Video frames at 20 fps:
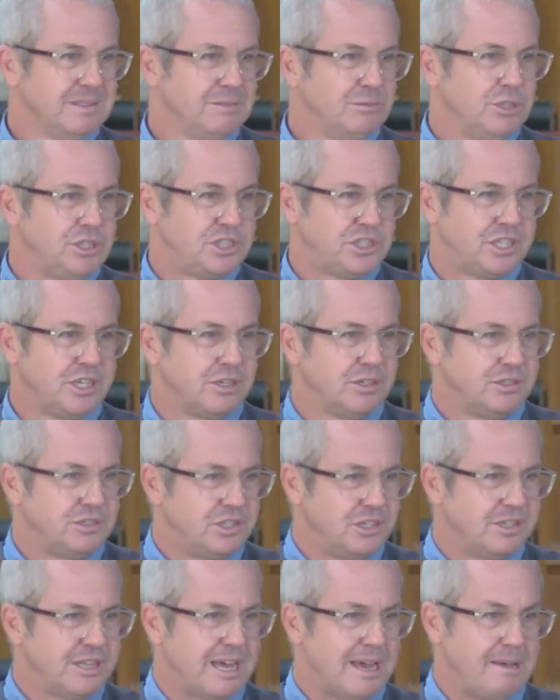which tells
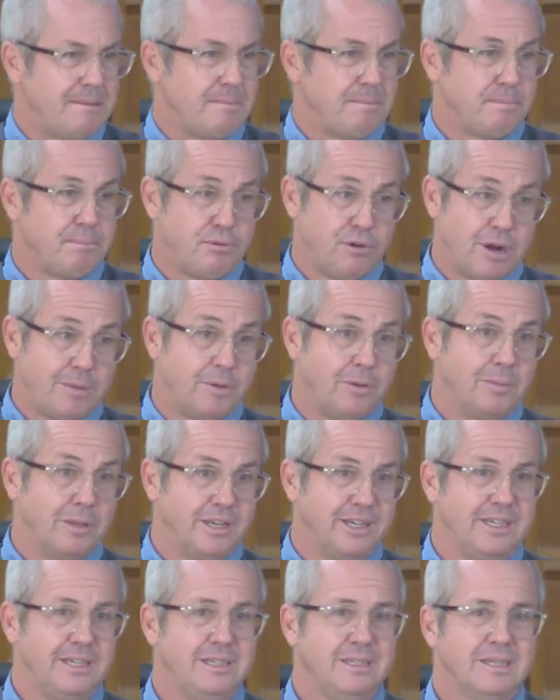you that
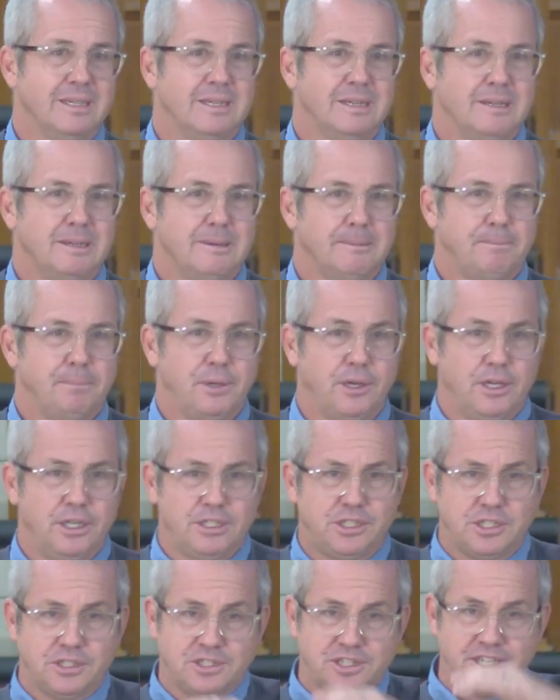probably
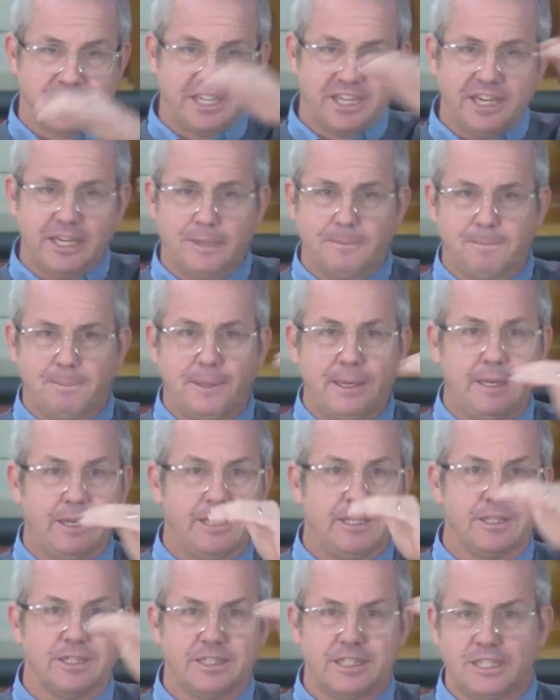Persia's the kingpin
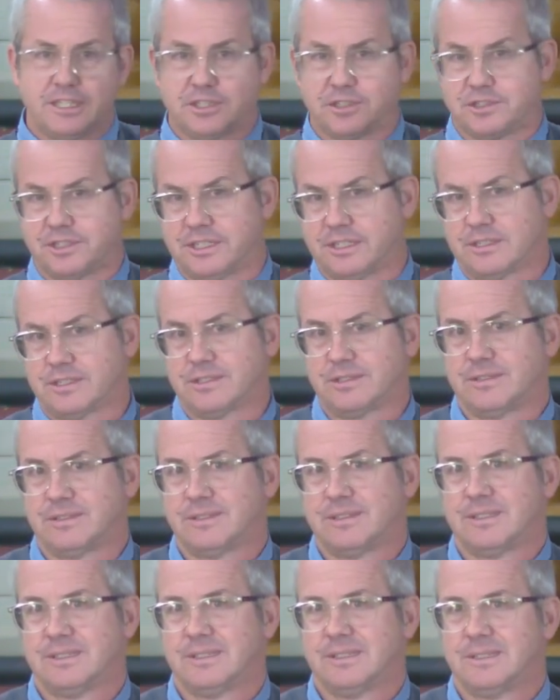in the district.
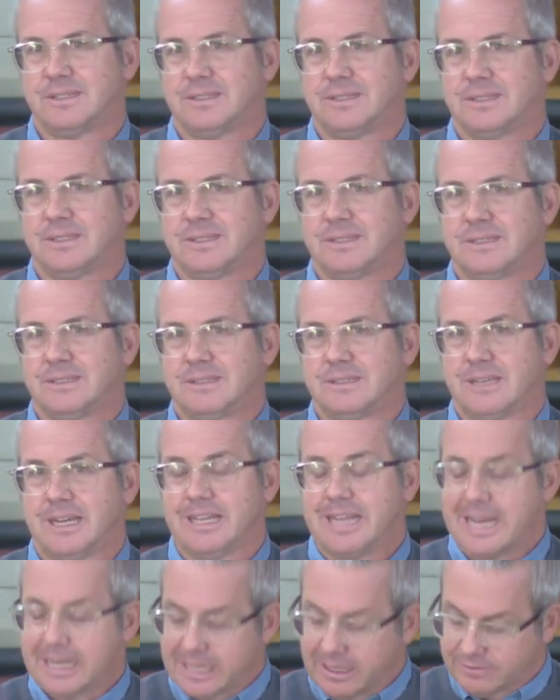
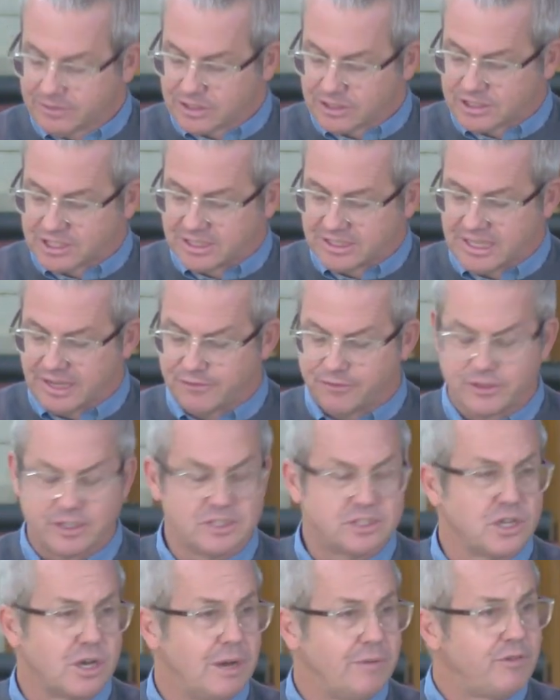And that gives us a
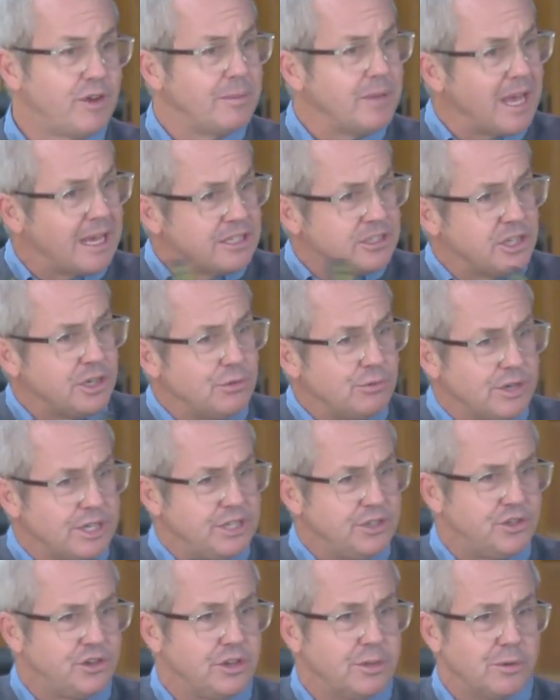definite time frame. As you
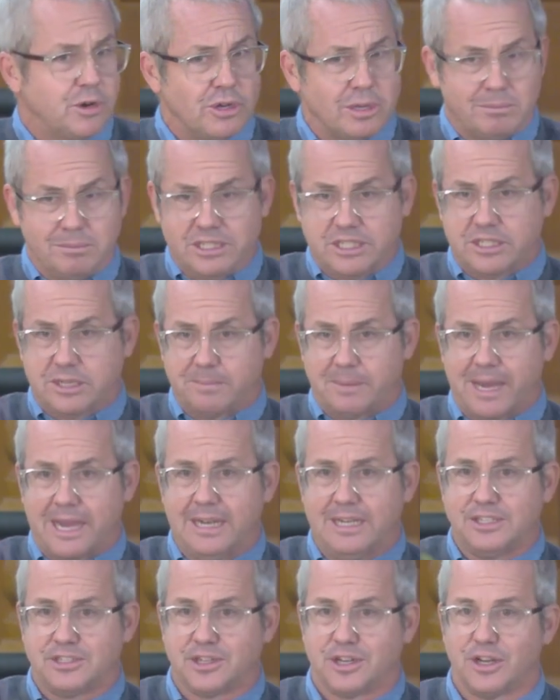read through the book, and Mr.
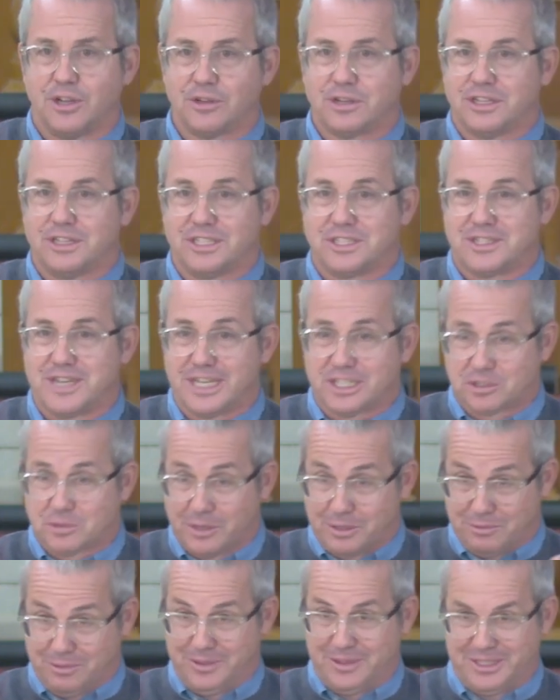Bailey's going to look at this next
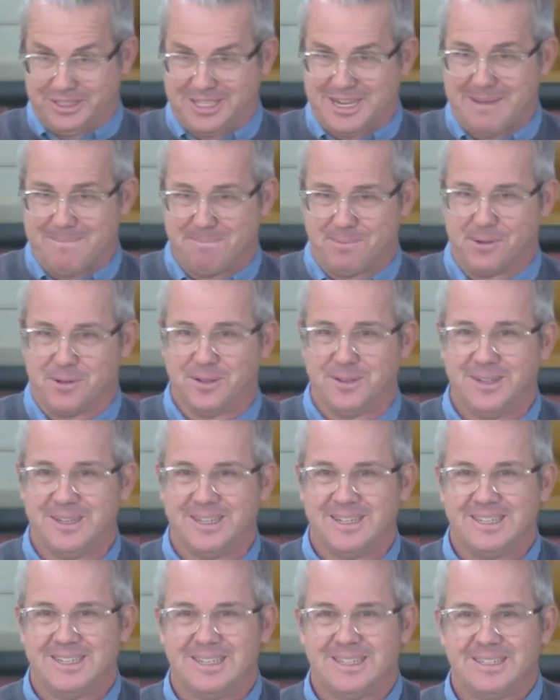week with the temple,
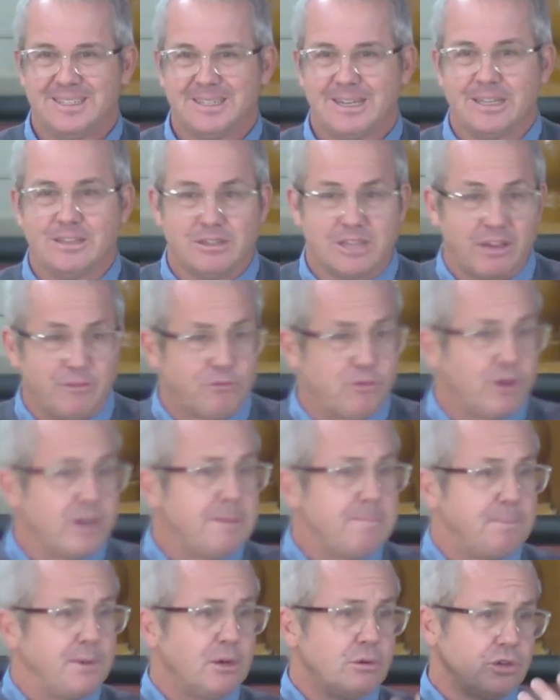uh, they've
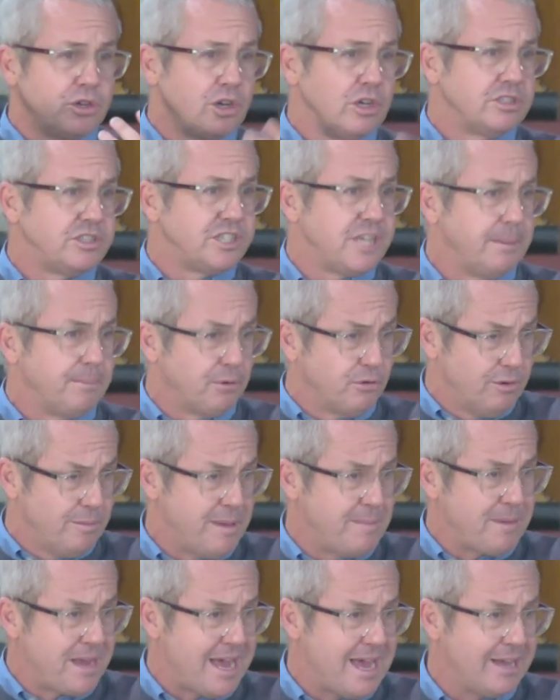rebuilt God's temple.
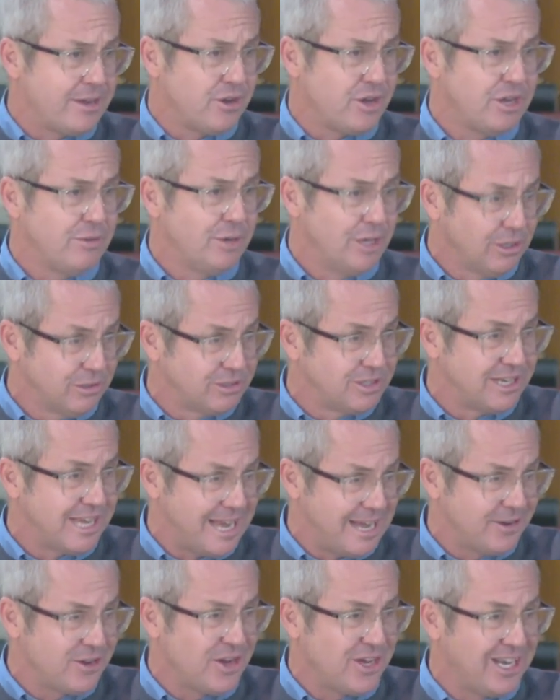Remember Haggai? We looked at
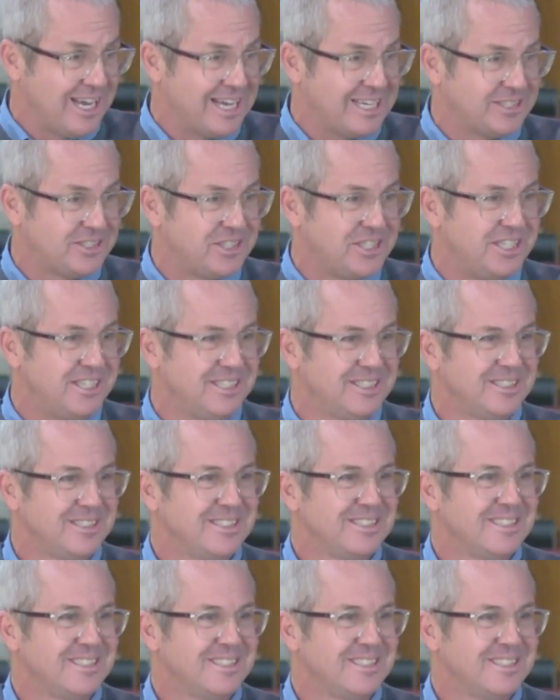Haggai last year.